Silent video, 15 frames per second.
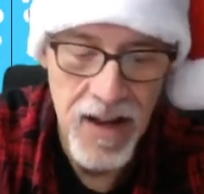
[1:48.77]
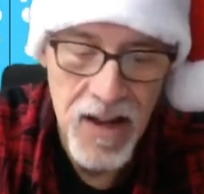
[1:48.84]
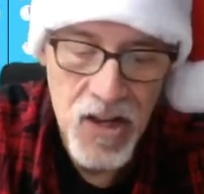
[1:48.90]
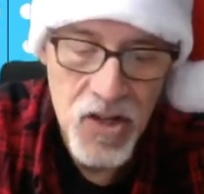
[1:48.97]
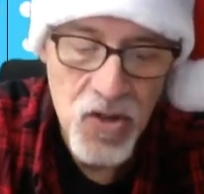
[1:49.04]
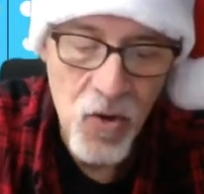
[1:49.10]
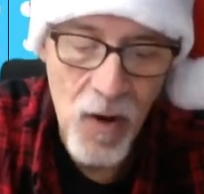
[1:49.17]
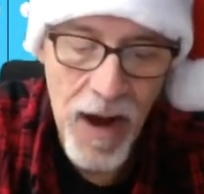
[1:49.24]

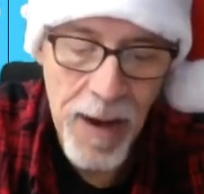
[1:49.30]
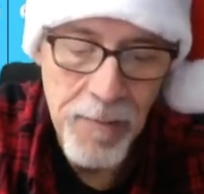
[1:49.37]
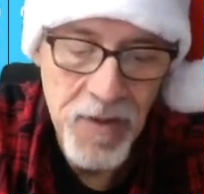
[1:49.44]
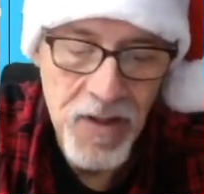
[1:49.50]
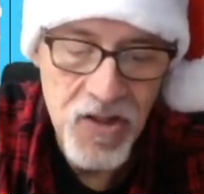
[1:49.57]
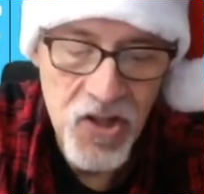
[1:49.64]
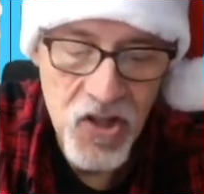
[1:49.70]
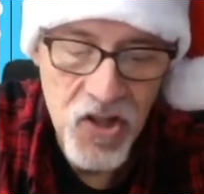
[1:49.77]
So I'm going
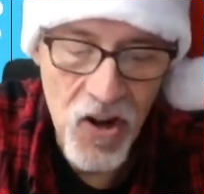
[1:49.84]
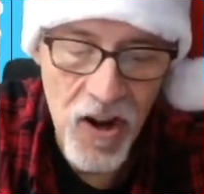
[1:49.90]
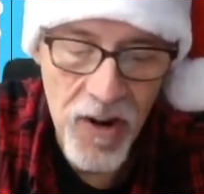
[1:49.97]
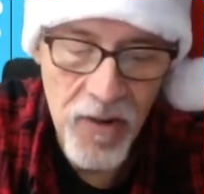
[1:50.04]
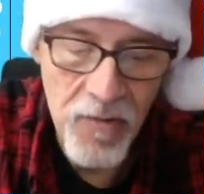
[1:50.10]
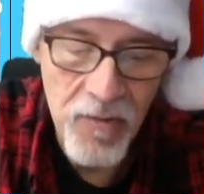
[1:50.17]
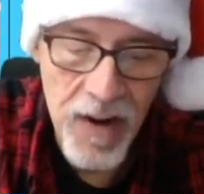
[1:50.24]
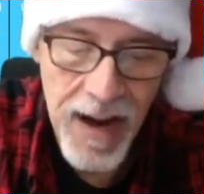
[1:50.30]
to
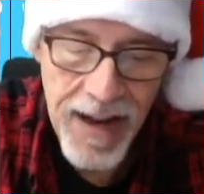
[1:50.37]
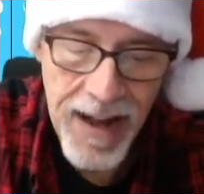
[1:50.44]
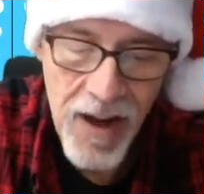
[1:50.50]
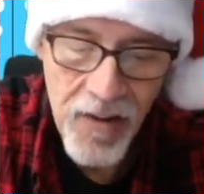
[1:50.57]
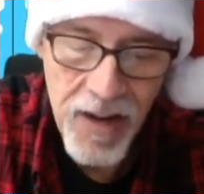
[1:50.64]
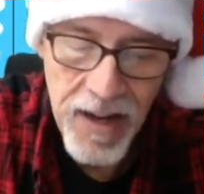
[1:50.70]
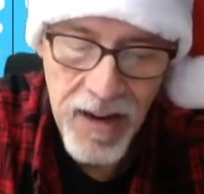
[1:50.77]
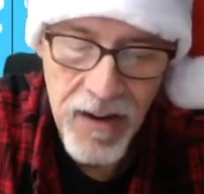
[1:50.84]
start right out
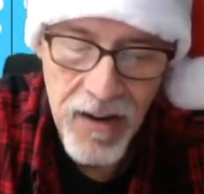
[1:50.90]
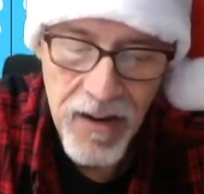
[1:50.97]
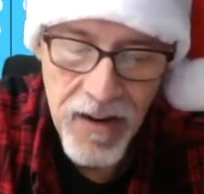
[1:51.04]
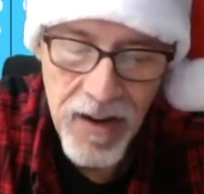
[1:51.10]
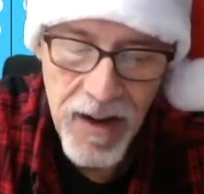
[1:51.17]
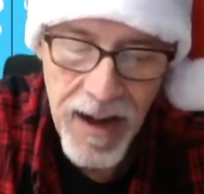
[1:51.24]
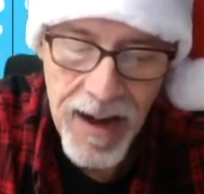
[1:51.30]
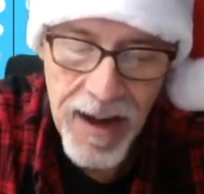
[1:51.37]
here,
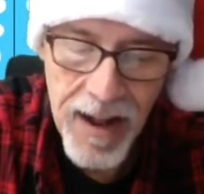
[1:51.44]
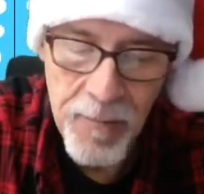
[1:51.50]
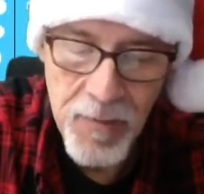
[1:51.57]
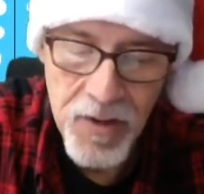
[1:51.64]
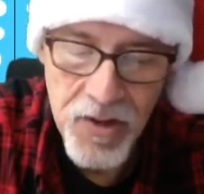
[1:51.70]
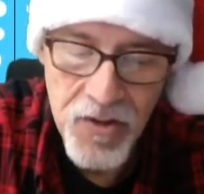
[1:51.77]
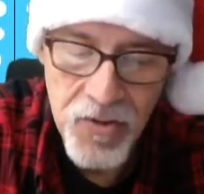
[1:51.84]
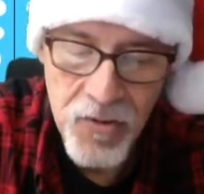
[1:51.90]
and I'm going
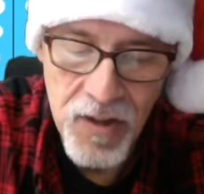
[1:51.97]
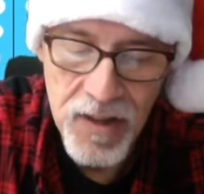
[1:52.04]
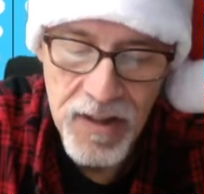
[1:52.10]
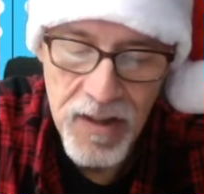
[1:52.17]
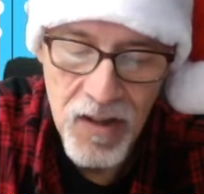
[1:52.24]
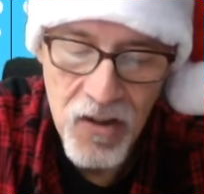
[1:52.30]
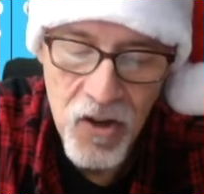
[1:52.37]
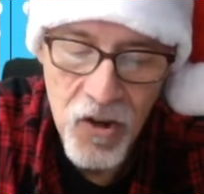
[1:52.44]
to do a
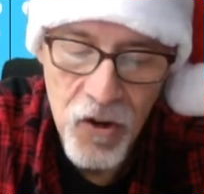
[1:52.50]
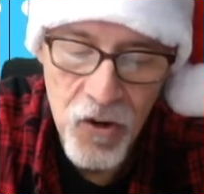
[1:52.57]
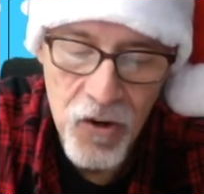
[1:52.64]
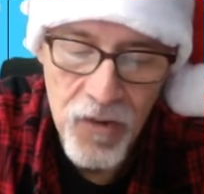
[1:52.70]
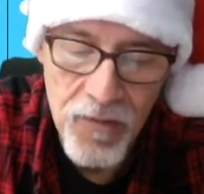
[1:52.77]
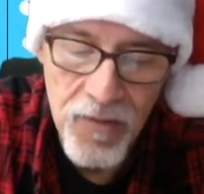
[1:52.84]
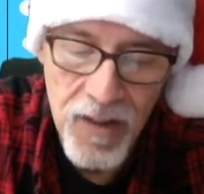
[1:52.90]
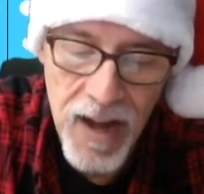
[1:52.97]
little
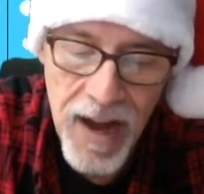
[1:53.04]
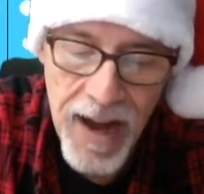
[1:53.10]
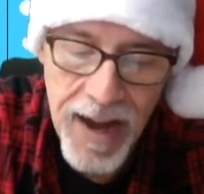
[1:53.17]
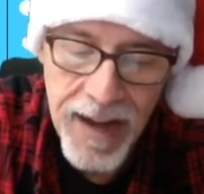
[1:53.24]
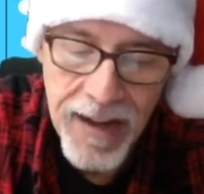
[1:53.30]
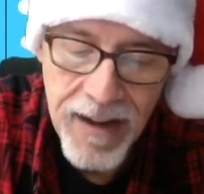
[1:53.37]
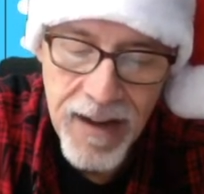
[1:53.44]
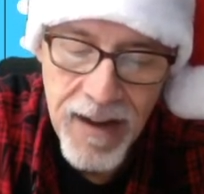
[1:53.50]
curved
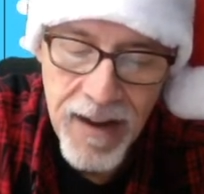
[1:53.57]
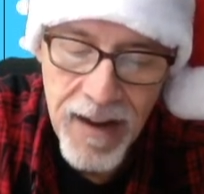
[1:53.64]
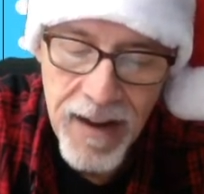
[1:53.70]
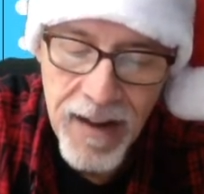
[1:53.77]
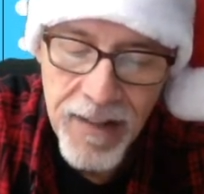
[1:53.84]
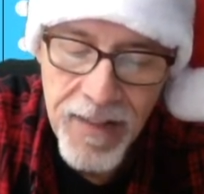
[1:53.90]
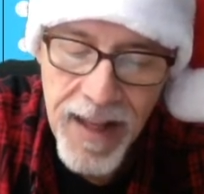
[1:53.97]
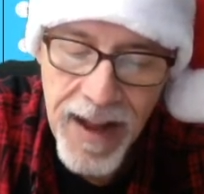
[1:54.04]
line
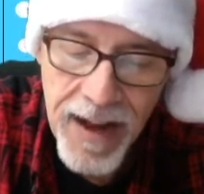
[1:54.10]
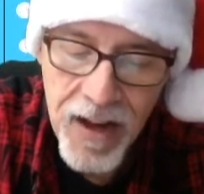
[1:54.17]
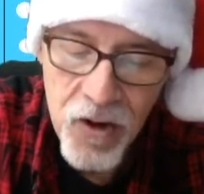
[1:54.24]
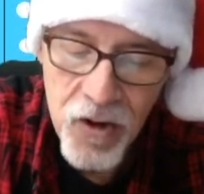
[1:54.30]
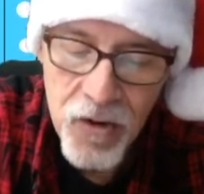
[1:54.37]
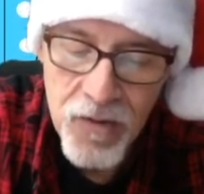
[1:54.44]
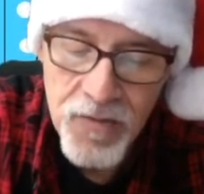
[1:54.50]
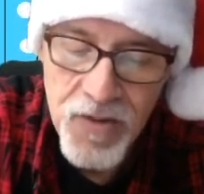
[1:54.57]
that
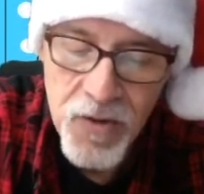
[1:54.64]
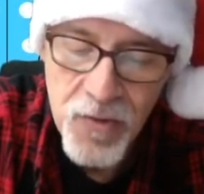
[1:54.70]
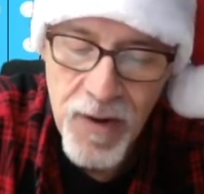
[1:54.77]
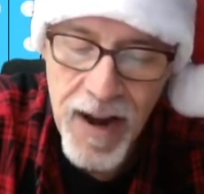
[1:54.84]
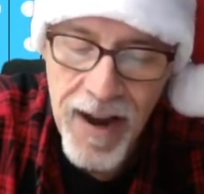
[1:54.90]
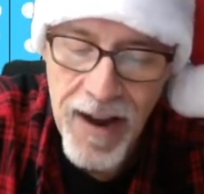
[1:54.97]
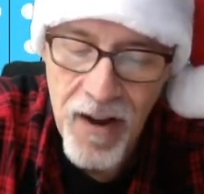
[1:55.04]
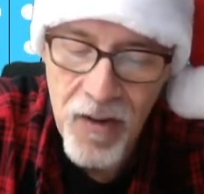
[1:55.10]
curves
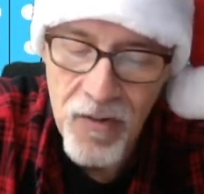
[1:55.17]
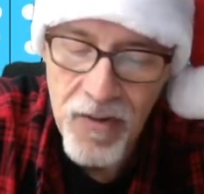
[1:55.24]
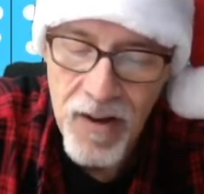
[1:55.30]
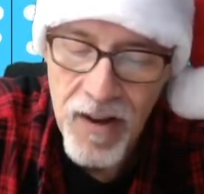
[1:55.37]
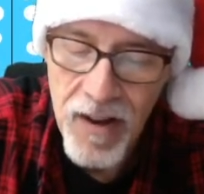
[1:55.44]
around